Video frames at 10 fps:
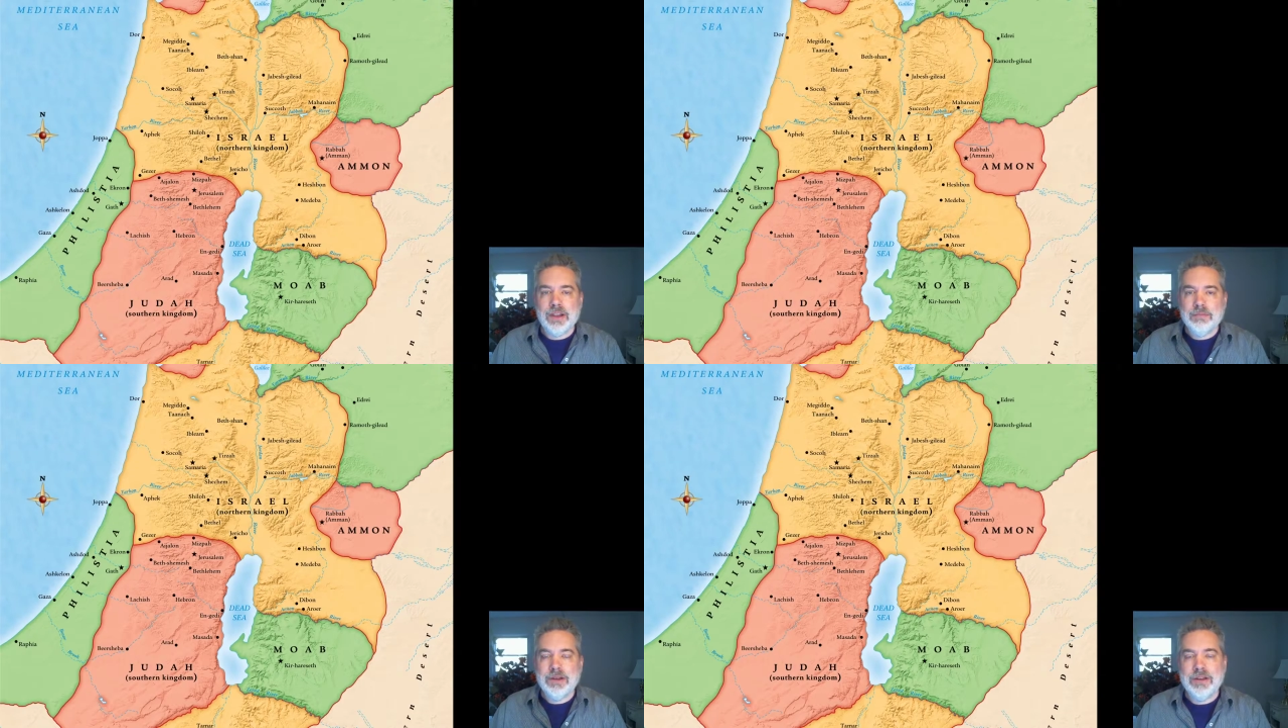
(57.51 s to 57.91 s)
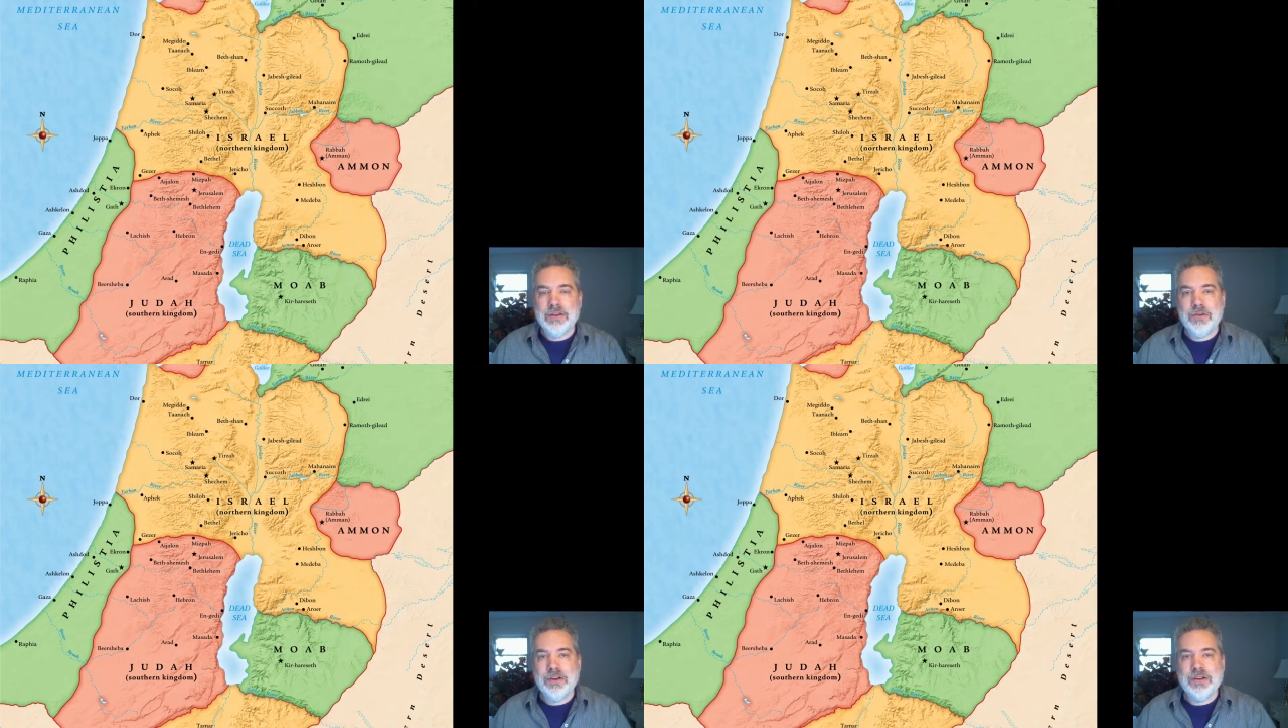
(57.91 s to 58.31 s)
Let me know
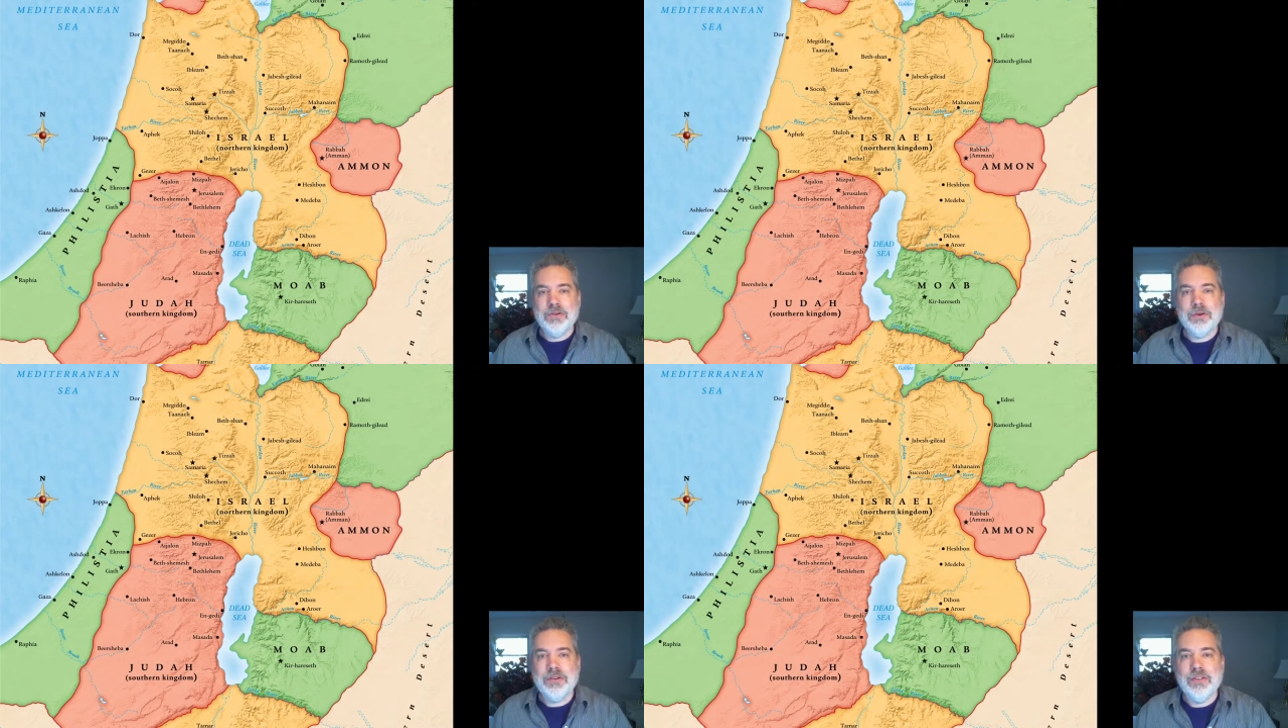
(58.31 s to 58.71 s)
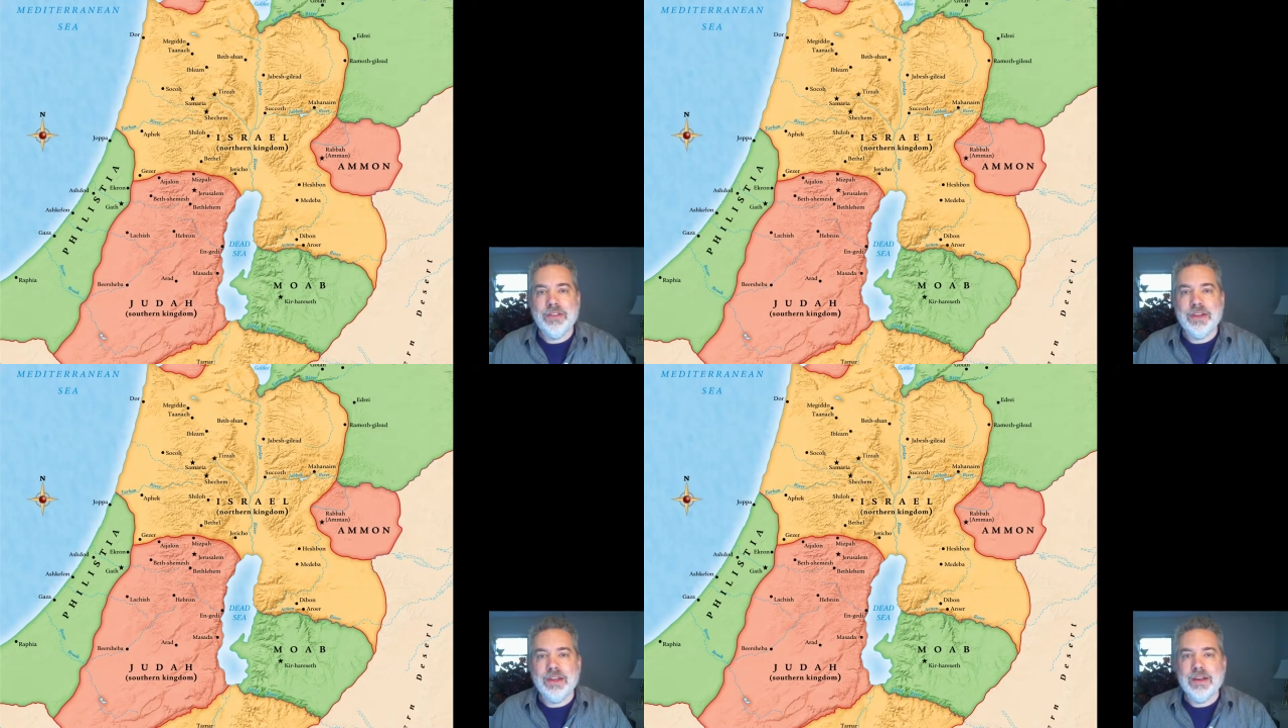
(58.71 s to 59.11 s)
what you
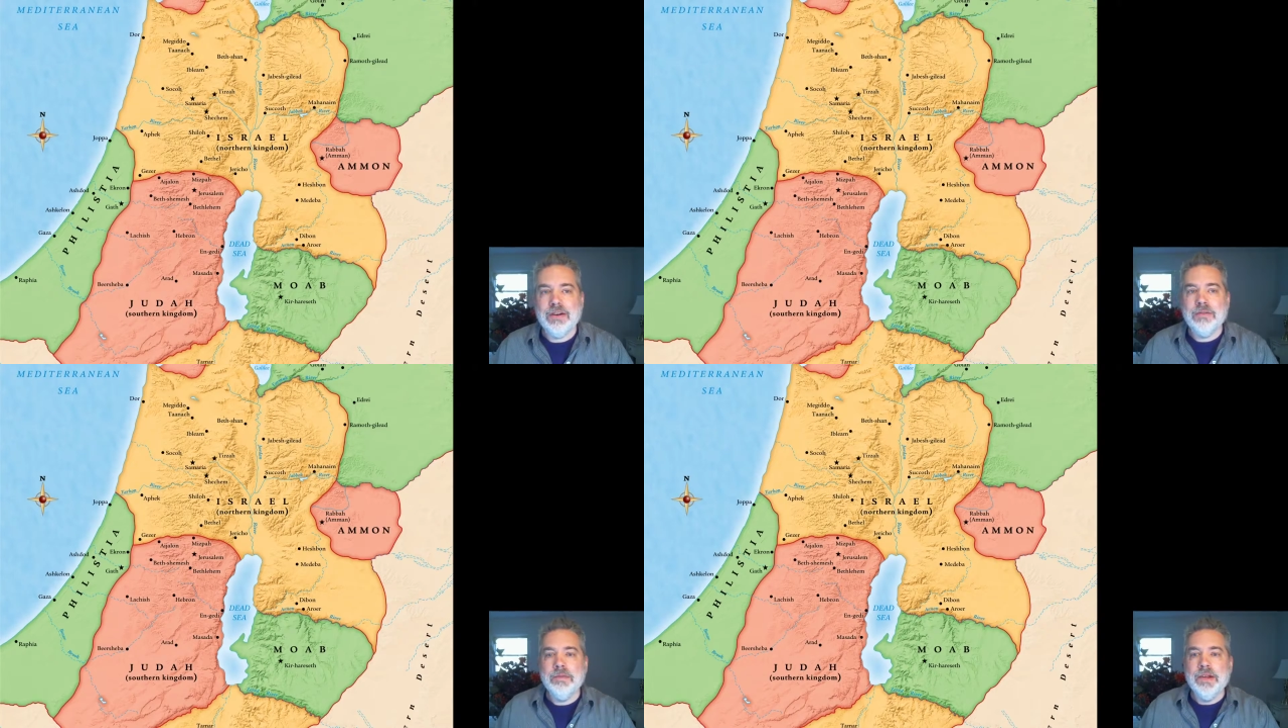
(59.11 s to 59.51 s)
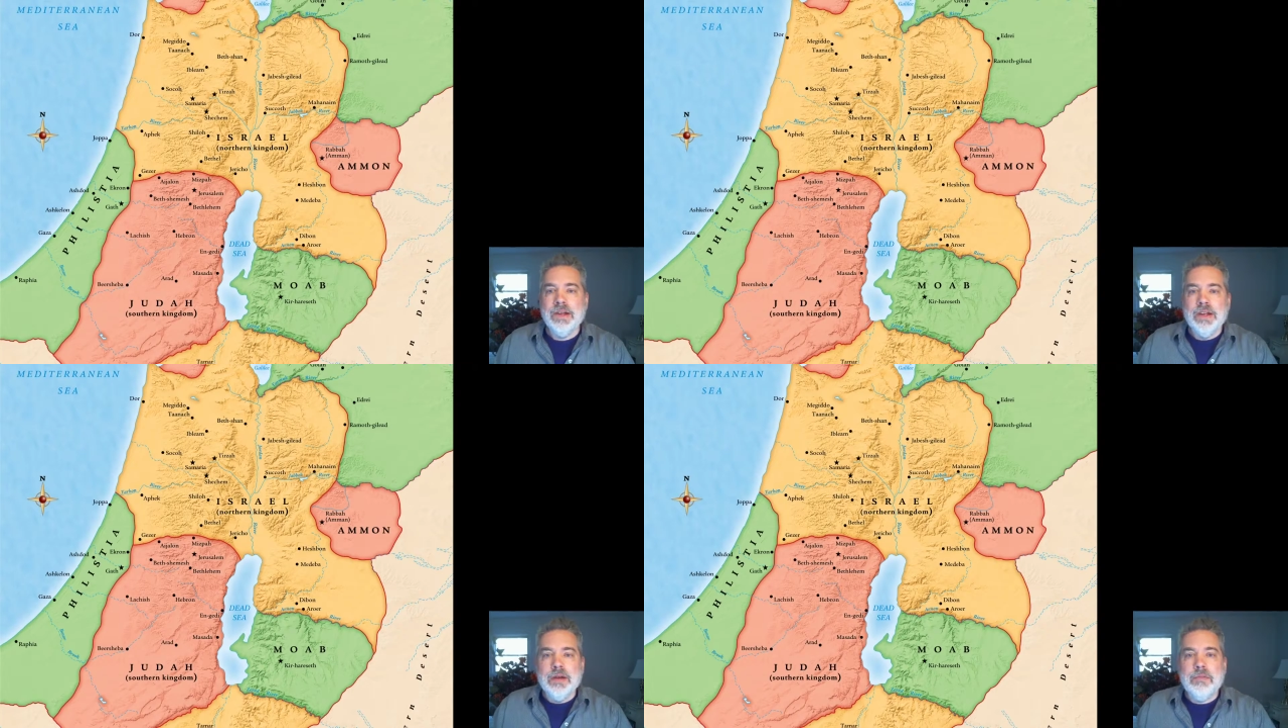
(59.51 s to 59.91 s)
think here.
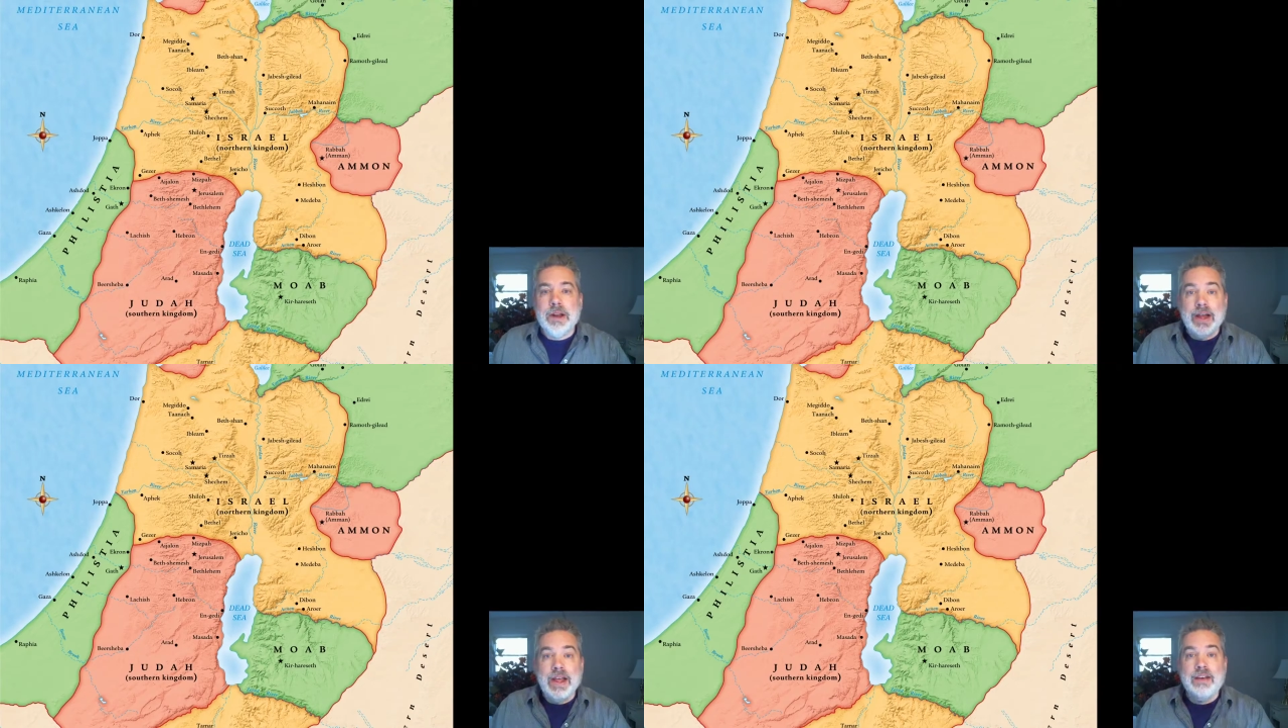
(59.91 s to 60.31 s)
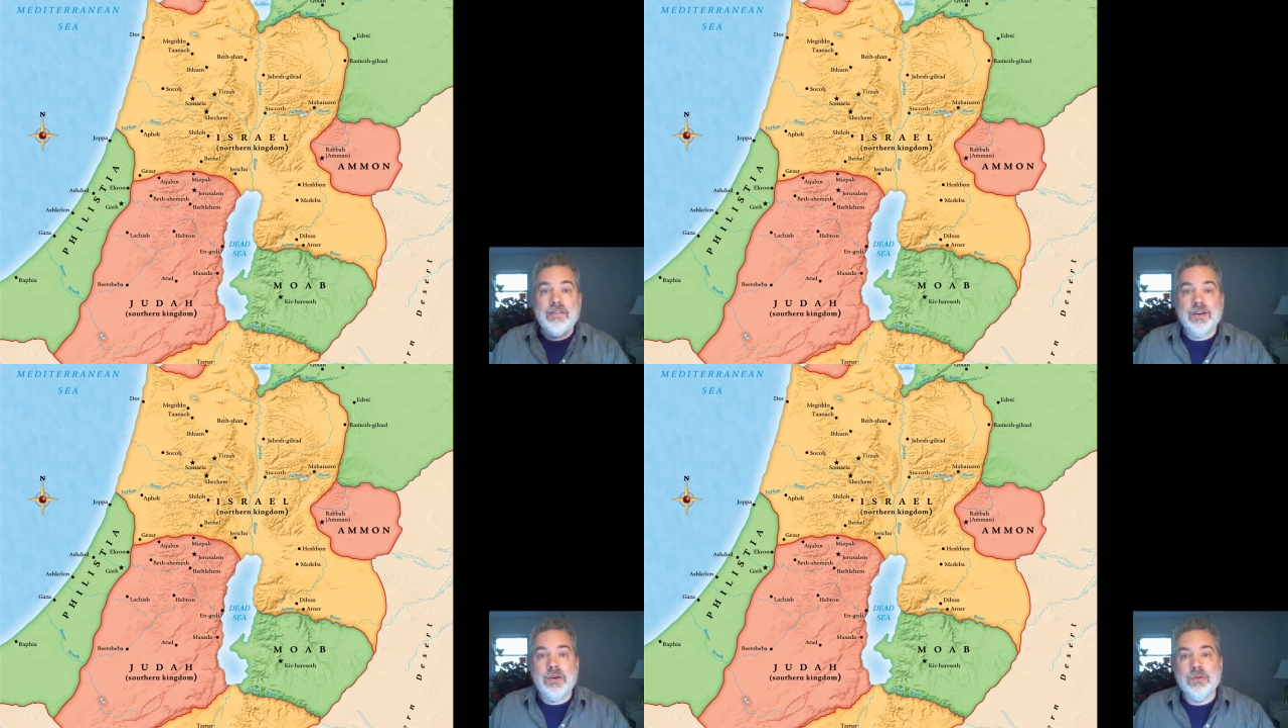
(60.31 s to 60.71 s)
But I have on